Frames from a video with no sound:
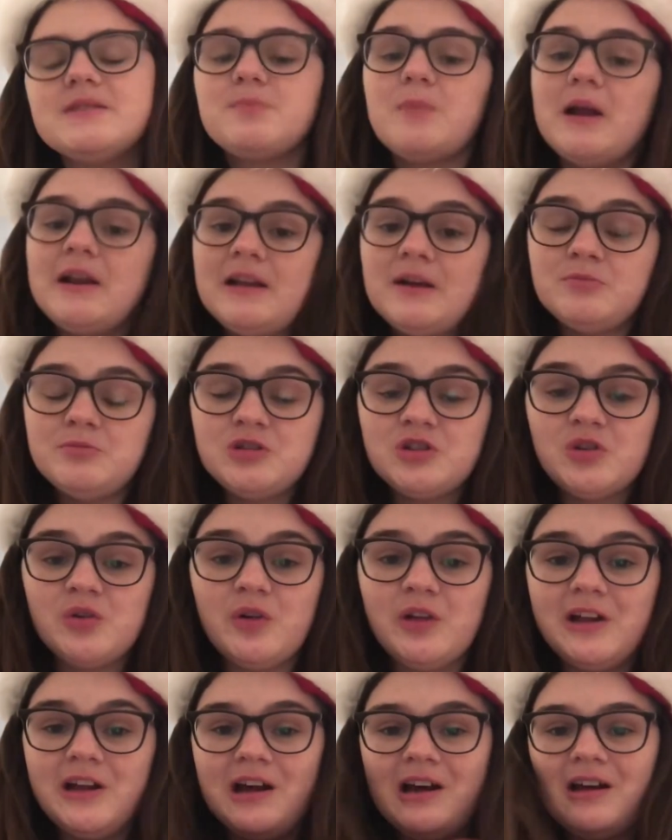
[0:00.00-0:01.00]
My name is
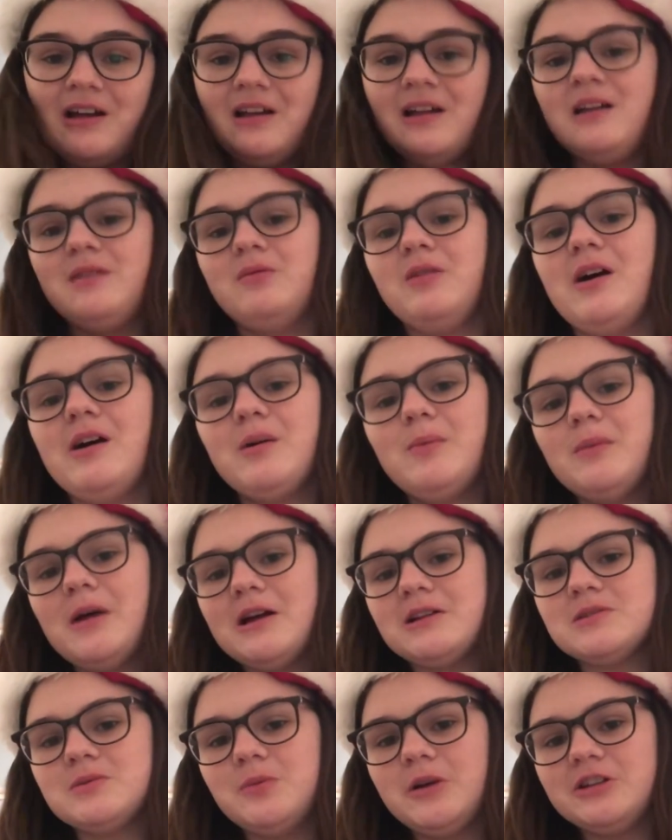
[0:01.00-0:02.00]
Julia and welcome
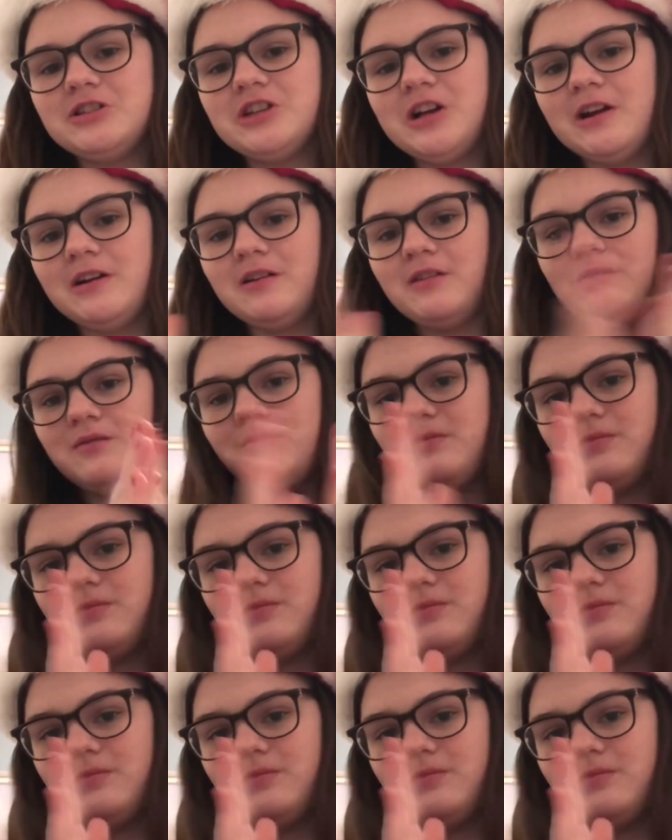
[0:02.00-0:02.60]
back to my channel.